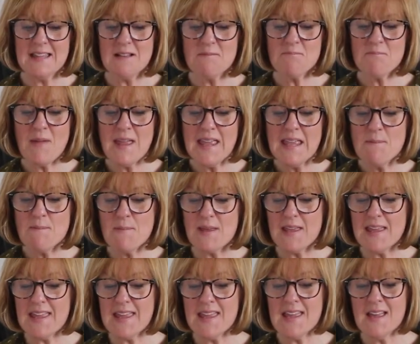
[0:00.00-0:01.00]
that
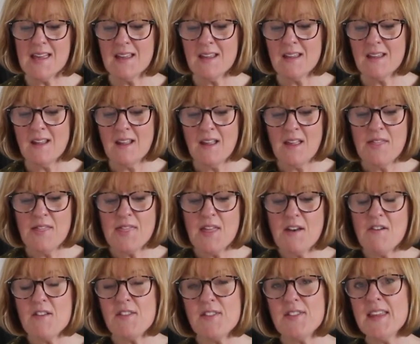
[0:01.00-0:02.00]
maybe
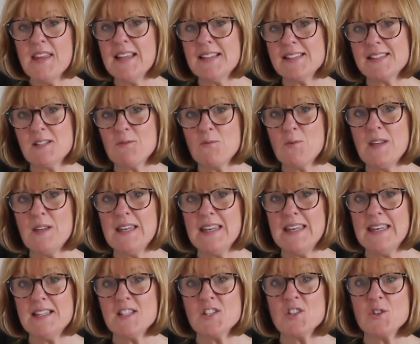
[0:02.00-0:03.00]
there are things that we
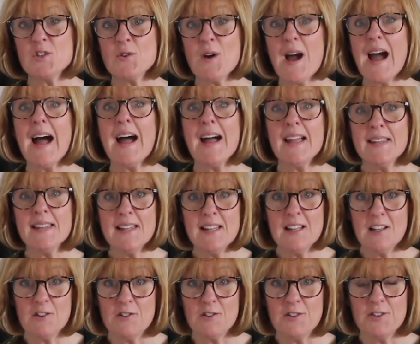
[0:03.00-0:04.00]
need to
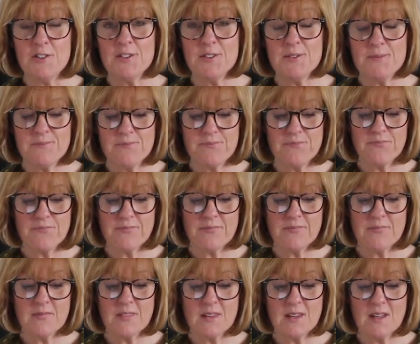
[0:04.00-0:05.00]
unlearn.
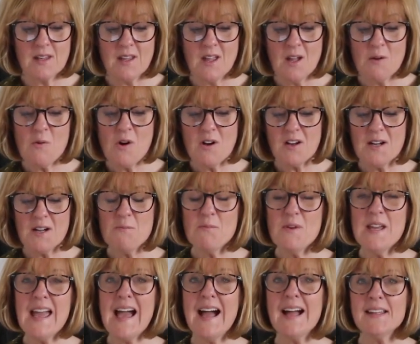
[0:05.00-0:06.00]
What can
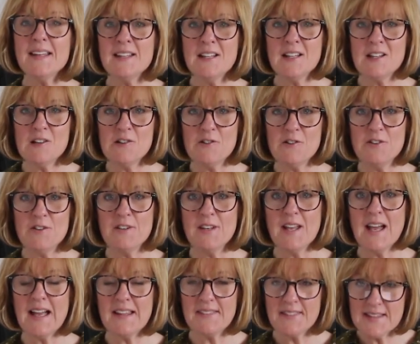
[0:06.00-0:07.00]
we
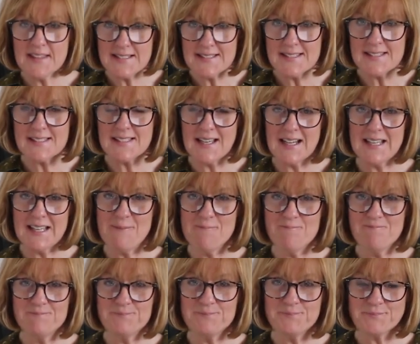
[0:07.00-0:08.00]
unlearn at this
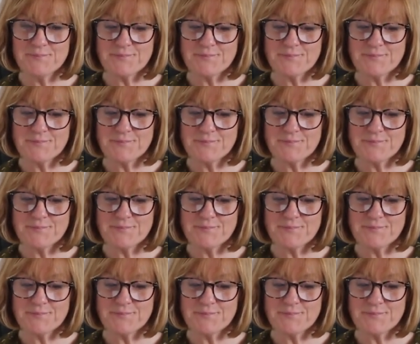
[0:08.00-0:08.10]
time?